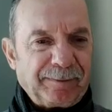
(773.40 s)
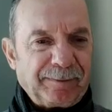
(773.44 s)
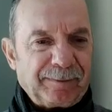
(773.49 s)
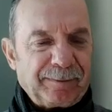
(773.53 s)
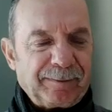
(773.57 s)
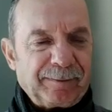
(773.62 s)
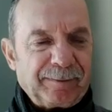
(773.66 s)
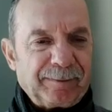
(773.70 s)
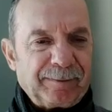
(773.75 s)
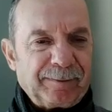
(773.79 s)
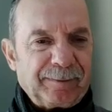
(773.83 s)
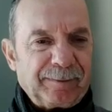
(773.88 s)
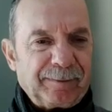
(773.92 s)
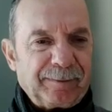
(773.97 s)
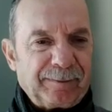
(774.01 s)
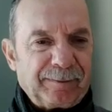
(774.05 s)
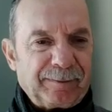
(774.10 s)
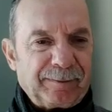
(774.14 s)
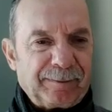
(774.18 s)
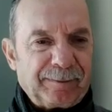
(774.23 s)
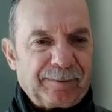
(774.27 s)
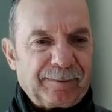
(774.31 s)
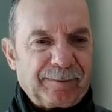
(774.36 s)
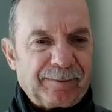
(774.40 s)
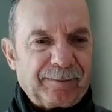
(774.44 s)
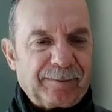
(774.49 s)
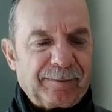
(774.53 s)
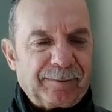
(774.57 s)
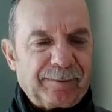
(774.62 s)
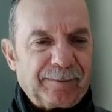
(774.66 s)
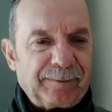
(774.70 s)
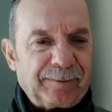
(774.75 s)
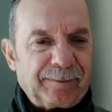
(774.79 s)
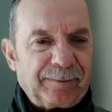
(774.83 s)

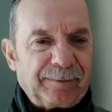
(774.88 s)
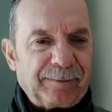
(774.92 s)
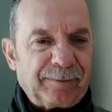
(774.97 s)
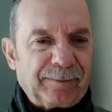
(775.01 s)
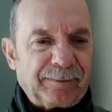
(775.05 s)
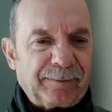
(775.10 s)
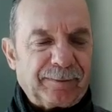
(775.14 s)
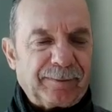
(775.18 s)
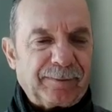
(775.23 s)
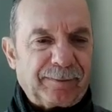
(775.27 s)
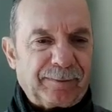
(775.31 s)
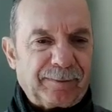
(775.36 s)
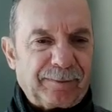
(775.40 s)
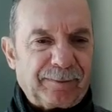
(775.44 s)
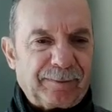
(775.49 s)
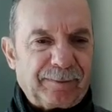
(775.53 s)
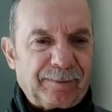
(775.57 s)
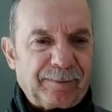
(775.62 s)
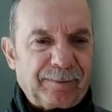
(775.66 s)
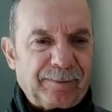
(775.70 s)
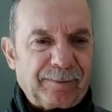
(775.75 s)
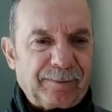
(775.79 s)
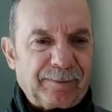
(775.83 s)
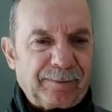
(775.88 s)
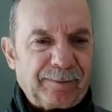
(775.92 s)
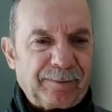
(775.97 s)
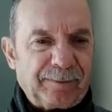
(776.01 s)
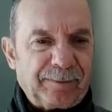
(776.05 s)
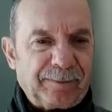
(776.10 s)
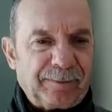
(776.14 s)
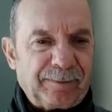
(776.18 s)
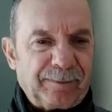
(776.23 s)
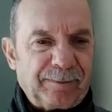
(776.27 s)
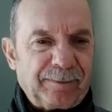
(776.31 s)

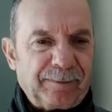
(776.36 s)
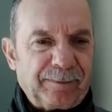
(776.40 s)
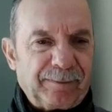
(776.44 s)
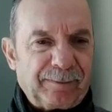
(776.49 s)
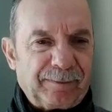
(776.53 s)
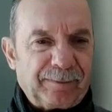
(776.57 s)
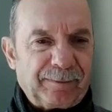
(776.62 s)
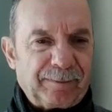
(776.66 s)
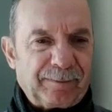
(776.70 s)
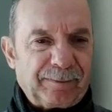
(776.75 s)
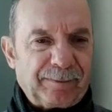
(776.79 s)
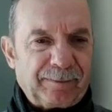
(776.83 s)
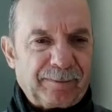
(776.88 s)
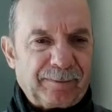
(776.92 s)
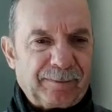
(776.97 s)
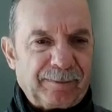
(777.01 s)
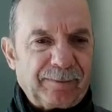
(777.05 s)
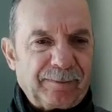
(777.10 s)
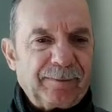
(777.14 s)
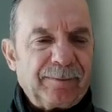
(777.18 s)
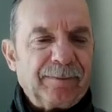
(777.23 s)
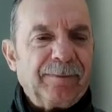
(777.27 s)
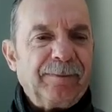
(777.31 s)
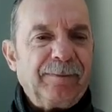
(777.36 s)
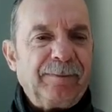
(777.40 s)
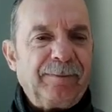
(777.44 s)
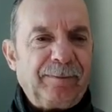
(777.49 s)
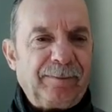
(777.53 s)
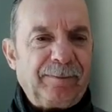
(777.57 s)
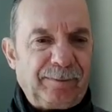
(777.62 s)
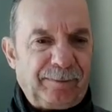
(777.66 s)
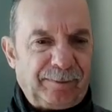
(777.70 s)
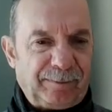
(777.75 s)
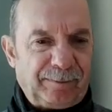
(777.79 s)

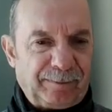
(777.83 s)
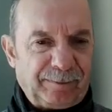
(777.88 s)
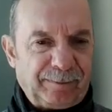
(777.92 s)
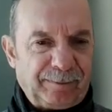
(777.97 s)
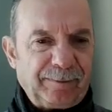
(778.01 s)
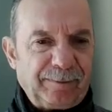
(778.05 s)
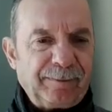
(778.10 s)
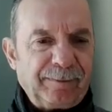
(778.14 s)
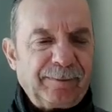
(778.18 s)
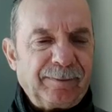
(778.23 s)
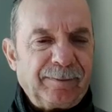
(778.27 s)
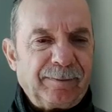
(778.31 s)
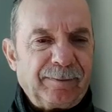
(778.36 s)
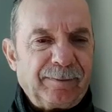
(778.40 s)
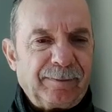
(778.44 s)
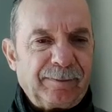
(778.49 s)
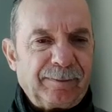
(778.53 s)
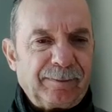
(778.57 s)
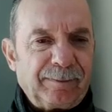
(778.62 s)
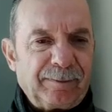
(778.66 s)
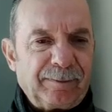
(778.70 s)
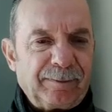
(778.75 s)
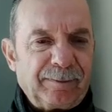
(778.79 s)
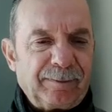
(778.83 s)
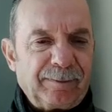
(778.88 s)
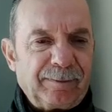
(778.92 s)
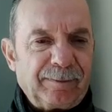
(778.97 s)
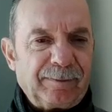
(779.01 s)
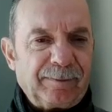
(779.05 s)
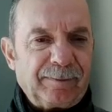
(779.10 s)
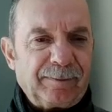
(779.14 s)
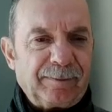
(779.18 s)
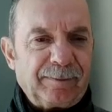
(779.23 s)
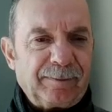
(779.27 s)

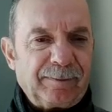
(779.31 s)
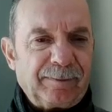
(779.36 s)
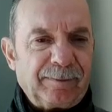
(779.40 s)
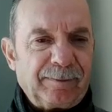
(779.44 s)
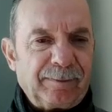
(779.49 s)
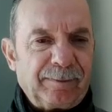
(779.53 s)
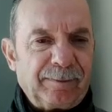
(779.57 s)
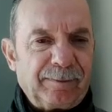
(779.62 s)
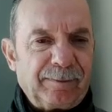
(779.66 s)
[no speech]